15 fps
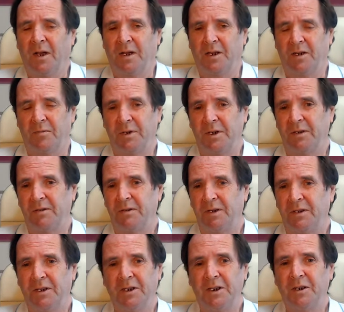And I mean,
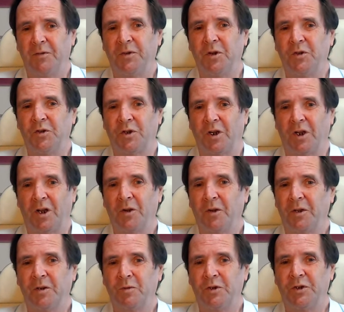in the near future, I don't
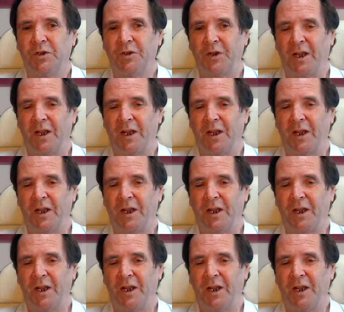think we should